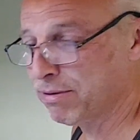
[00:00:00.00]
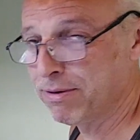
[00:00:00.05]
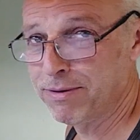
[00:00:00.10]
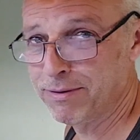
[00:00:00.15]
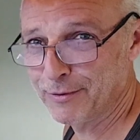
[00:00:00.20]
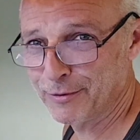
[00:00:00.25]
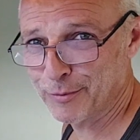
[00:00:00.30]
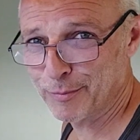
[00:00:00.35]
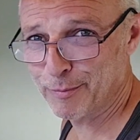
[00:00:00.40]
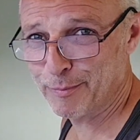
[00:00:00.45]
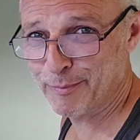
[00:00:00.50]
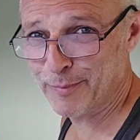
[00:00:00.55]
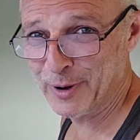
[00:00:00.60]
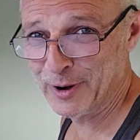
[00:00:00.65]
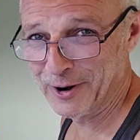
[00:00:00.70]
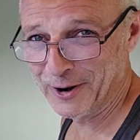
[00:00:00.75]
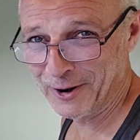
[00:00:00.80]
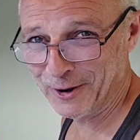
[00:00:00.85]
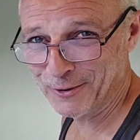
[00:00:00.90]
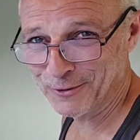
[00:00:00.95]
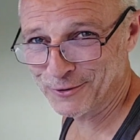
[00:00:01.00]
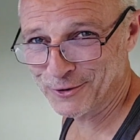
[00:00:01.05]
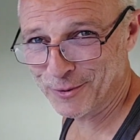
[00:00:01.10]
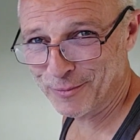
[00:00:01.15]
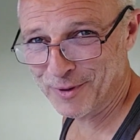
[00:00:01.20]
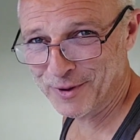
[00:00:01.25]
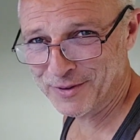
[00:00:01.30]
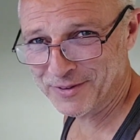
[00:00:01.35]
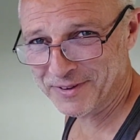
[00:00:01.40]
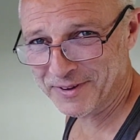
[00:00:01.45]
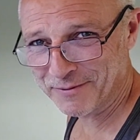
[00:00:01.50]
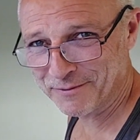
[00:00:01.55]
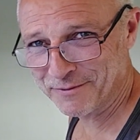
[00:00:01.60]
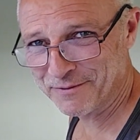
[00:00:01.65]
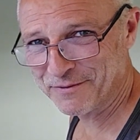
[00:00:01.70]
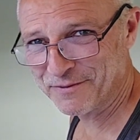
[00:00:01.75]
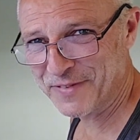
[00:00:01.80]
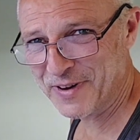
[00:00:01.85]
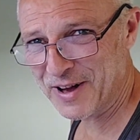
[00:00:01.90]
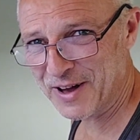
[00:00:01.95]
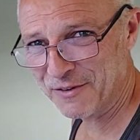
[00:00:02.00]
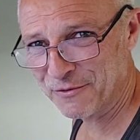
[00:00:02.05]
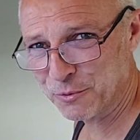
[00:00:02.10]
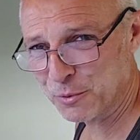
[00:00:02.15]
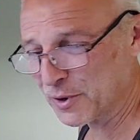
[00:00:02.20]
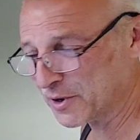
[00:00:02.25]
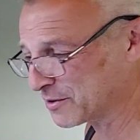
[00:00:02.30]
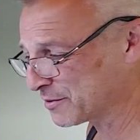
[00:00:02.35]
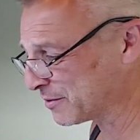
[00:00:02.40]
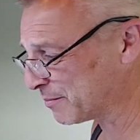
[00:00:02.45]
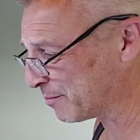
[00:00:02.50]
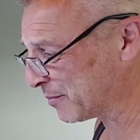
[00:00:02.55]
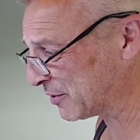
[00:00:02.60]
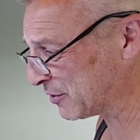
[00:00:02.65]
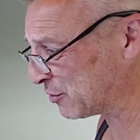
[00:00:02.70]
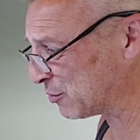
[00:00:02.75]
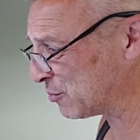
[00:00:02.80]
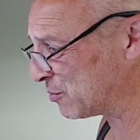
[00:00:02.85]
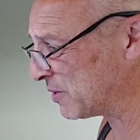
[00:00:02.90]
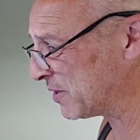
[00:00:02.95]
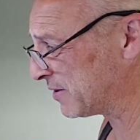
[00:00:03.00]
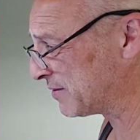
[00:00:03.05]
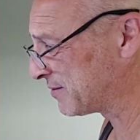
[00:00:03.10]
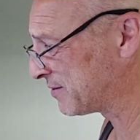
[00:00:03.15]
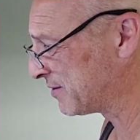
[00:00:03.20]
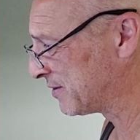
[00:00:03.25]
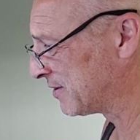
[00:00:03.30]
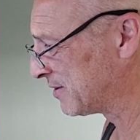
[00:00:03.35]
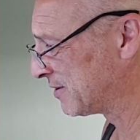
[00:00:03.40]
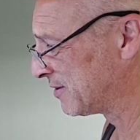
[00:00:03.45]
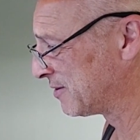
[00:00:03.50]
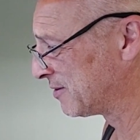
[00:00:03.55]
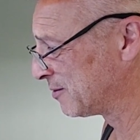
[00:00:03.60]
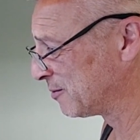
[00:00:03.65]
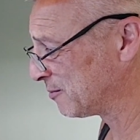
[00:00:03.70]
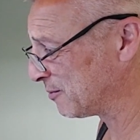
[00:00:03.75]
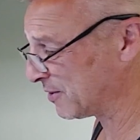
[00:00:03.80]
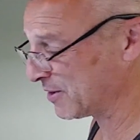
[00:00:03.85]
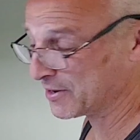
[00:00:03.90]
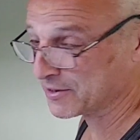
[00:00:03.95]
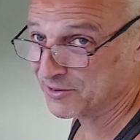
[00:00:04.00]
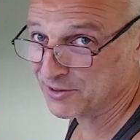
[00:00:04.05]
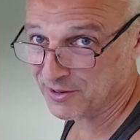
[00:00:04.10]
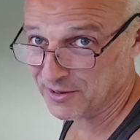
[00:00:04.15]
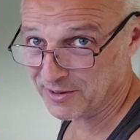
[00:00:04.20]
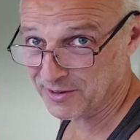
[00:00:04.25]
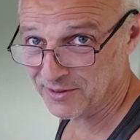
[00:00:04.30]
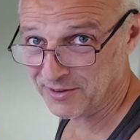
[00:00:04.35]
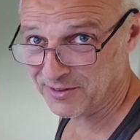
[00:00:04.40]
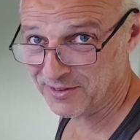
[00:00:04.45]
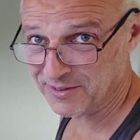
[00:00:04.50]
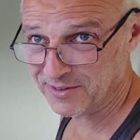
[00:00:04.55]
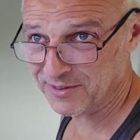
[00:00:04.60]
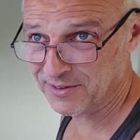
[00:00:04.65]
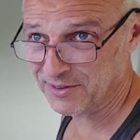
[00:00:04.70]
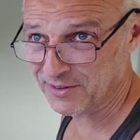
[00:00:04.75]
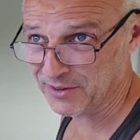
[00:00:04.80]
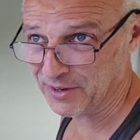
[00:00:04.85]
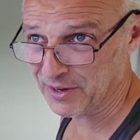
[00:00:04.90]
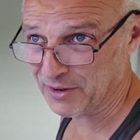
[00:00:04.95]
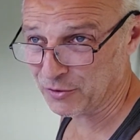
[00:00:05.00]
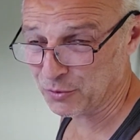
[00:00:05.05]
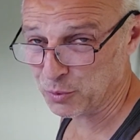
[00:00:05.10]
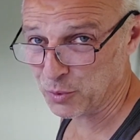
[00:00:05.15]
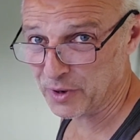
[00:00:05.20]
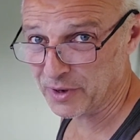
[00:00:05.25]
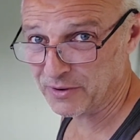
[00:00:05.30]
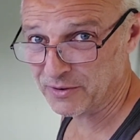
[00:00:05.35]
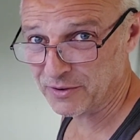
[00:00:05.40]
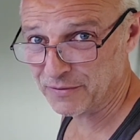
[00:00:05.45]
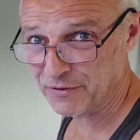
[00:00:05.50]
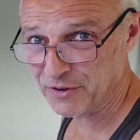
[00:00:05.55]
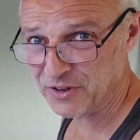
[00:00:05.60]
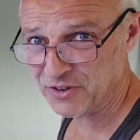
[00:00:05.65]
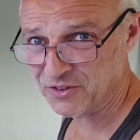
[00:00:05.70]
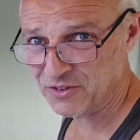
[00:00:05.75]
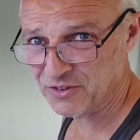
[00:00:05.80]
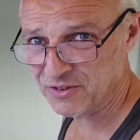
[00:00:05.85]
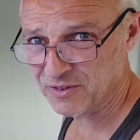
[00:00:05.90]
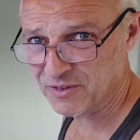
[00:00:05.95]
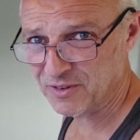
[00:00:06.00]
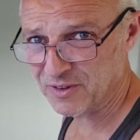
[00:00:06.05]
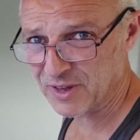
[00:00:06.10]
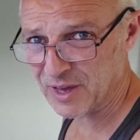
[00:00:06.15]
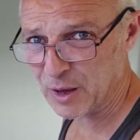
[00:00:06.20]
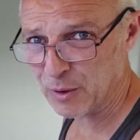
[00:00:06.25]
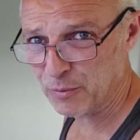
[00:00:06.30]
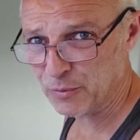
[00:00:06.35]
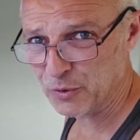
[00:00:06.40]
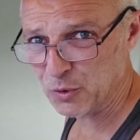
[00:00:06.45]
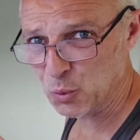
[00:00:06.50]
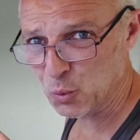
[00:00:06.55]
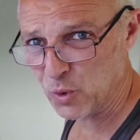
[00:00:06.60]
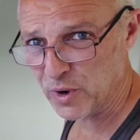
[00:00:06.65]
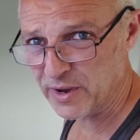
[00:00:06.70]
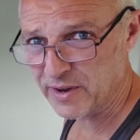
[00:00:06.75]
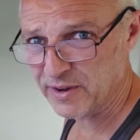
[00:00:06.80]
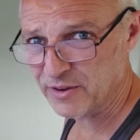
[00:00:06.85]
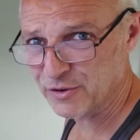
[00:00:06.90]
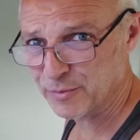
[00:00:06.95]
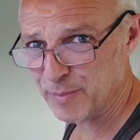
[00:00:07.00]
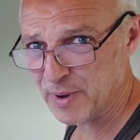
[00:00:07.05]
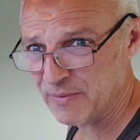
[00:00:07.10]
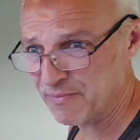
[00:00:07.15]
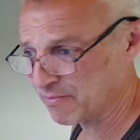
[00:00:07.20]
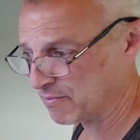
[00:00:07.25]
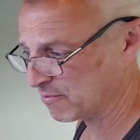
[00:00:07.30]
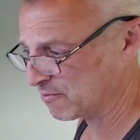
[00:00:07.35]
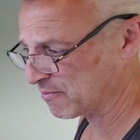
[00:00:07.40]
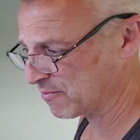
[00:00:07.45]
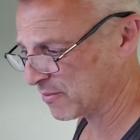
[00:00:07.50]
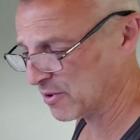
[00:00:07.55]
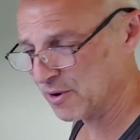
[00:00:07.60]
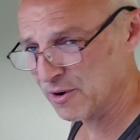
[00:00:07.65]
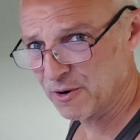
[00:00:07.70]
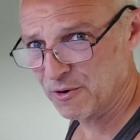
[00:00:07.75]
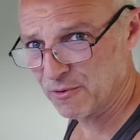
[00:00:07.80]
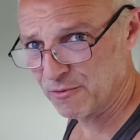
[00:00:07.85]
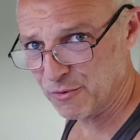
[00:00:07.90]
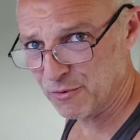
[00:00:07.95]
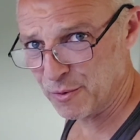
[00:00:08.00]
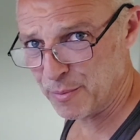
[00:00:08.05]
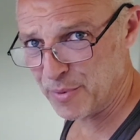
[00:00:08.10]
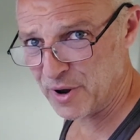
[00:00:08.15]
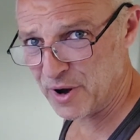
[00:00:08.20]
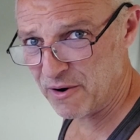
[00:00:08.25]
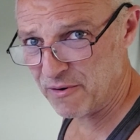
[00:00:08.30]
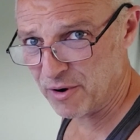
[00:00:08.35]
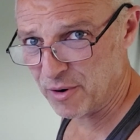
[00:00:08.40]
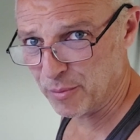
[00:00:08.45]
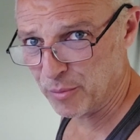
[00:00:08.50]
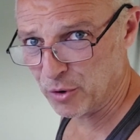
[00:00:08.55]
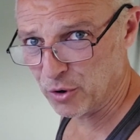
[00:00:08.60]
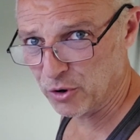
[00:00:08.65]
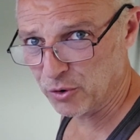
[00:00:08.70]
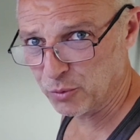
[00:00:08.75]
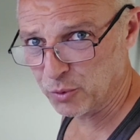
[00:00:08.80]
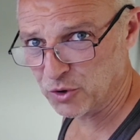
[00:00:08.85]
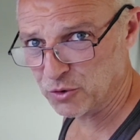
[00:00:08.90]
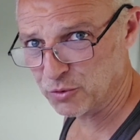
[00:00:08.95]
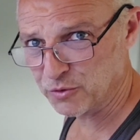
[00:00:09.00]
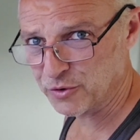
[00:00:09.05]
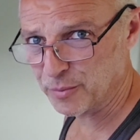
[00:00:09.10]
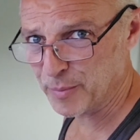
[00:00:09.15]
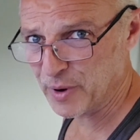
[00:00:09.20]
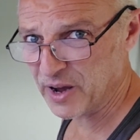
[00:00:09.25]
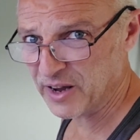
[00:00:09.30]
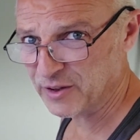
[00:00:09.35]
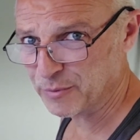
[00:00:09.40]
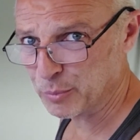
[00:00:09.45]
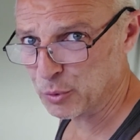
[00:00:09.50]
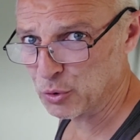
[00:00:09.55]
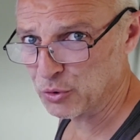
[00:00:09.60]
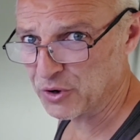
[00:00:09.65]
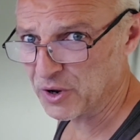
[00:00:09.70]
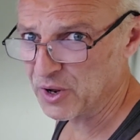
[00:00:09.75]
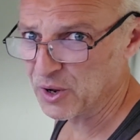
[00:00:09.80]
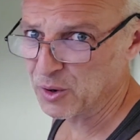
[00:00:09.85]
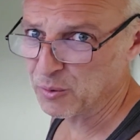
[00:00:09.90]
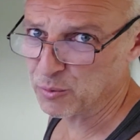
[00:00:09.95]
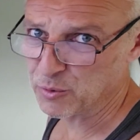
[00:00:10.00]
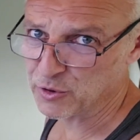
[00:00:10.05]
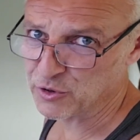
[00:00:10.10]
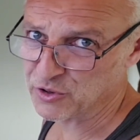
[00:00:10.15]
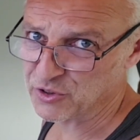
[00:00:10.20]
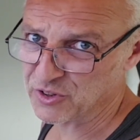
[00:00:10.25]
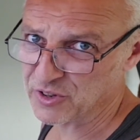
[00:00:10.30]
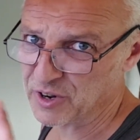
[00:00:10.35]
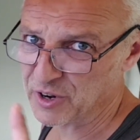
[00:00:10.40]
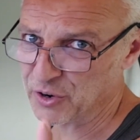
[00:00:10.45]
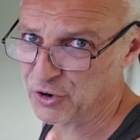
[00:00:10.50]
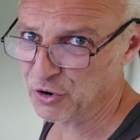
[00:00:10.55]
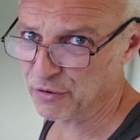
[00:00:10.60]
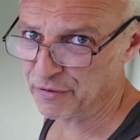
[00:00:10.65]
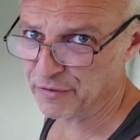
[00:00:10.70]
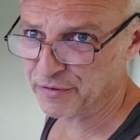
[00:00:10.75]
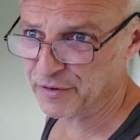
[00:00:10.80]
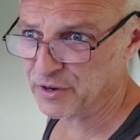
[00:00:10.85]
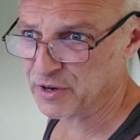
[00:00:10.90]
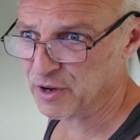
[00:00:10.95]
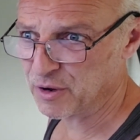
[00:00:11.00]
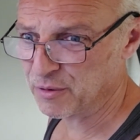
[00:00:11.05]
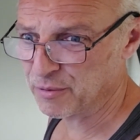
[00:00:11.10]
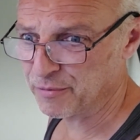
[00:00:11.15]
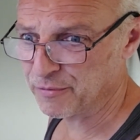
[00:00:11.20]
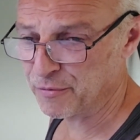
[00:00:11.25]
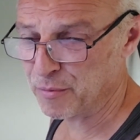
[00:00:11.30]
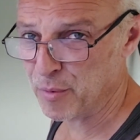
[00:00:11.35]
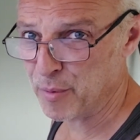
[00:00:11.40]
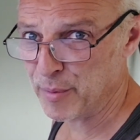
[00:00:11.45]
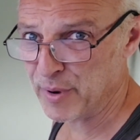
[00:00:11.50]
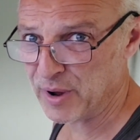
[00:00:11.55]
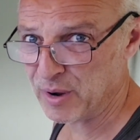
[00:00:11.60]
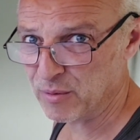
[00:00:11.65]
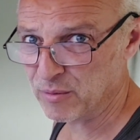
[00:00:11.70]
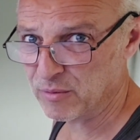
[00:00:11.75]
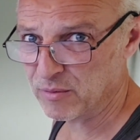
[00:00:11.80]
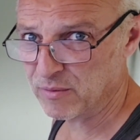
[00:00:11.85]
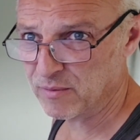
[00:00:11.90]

It's been a long job. That's like 5 weeks I've been doing this. Well, actually 6 weeks if you count the week I spent repairing the board, which was a part board, which is in another video from about